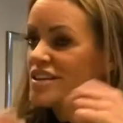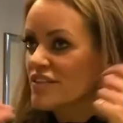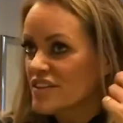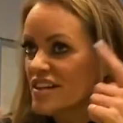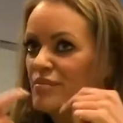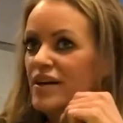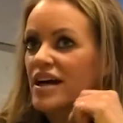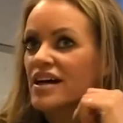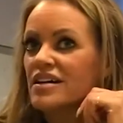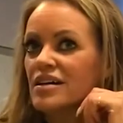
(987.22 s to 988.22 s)
I think
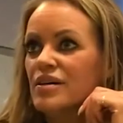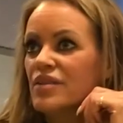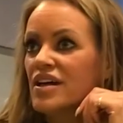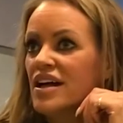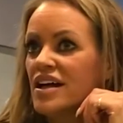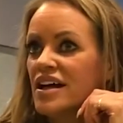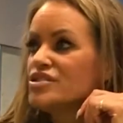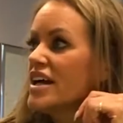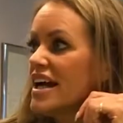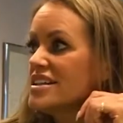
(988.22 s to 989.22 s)
back about
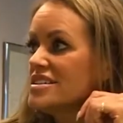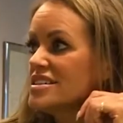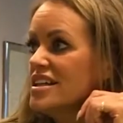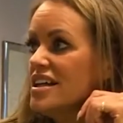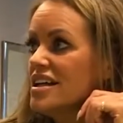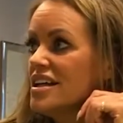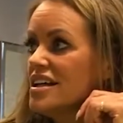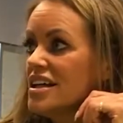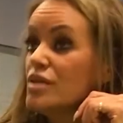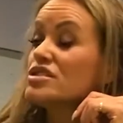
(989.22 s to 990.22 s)
Andre Agassi.
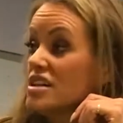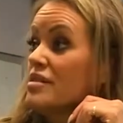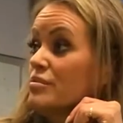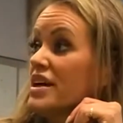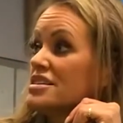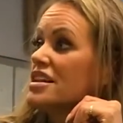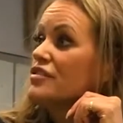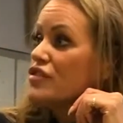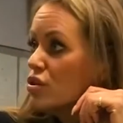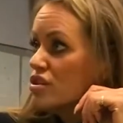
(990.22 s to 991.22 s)
He was basically
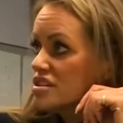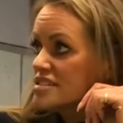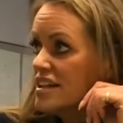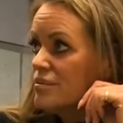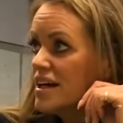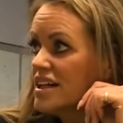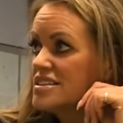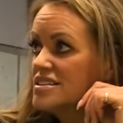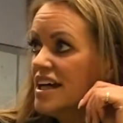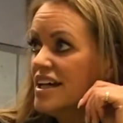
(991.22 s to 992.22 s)
forced by
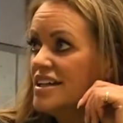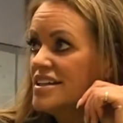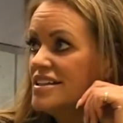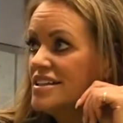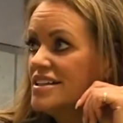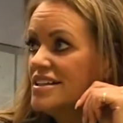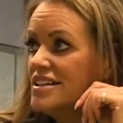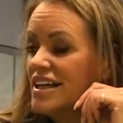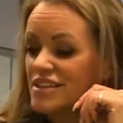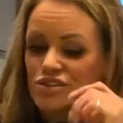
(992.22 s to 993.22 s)
his dad.
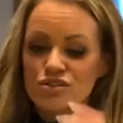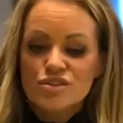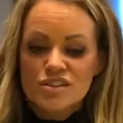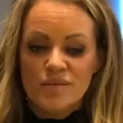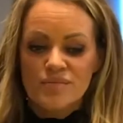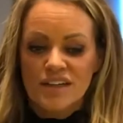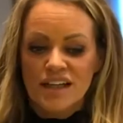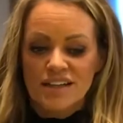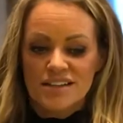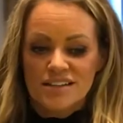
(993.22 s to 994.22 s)
And to do
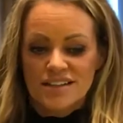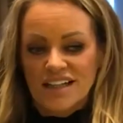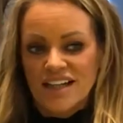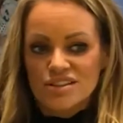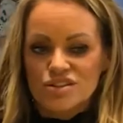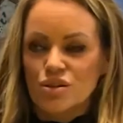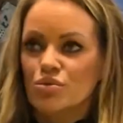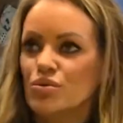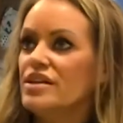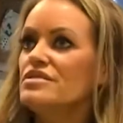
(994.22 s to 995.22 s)
something against your
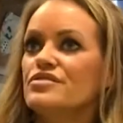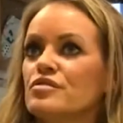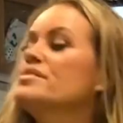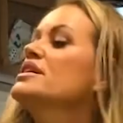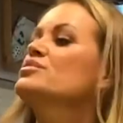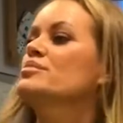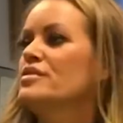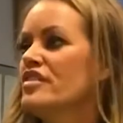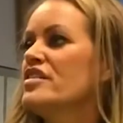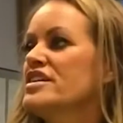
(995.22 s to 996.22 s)
will, for me, would
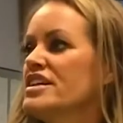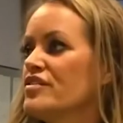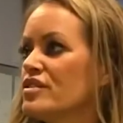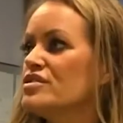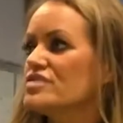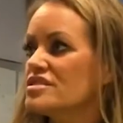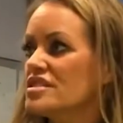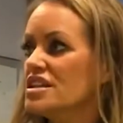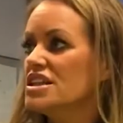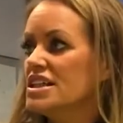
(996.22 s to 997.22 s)
be very difficult.
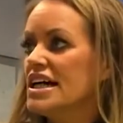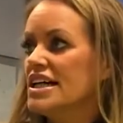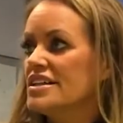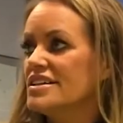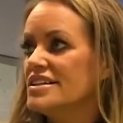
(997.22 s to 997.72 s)
Yeah.